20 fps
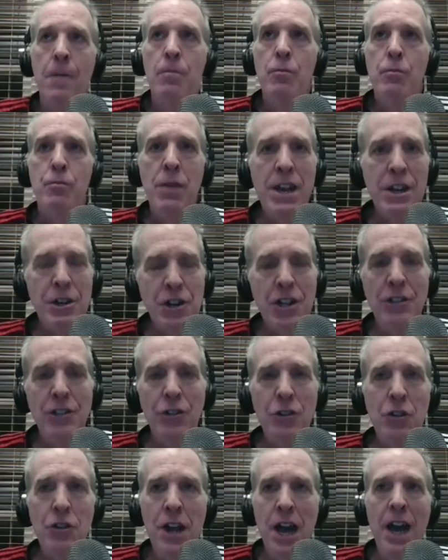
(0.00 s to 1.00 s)

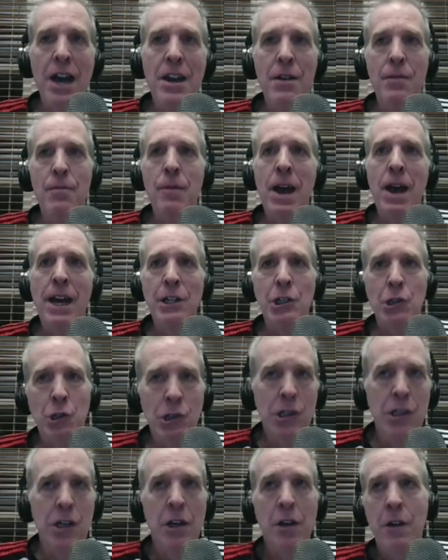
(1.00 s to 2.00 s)
Manchester United
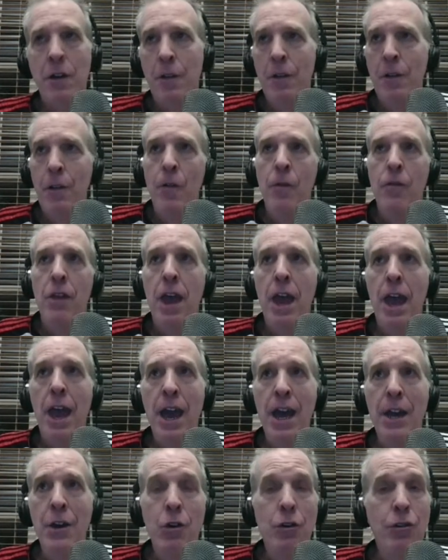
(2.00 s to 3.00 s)
match
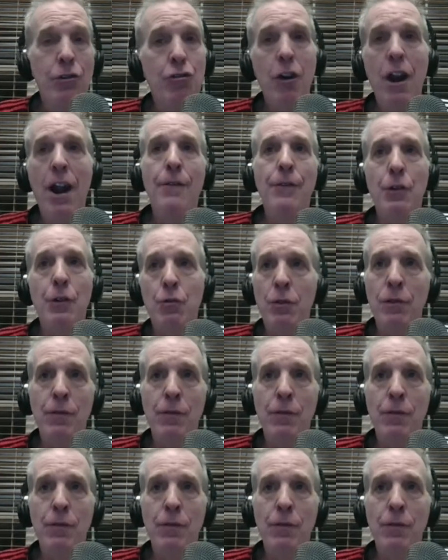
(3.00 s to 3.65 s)
at Old Trafford when